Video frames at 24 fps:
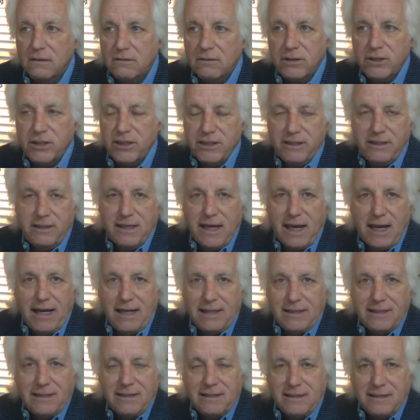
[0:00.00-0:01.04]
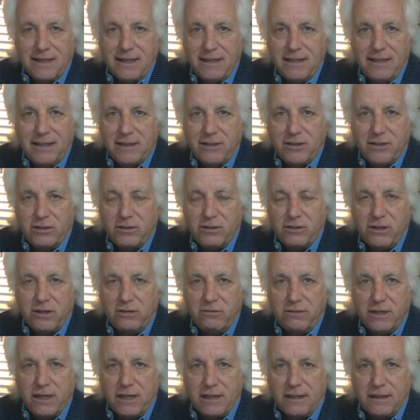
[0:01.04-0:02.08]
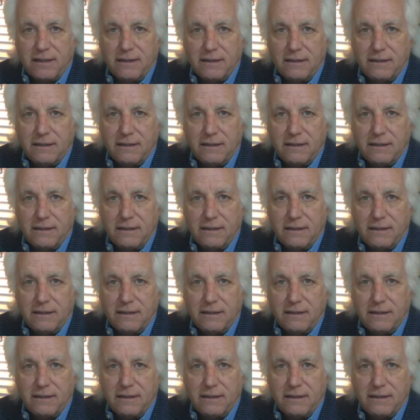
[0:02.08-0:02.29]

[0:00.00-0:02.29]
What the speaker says: Well, she hasn't said yes or no yet.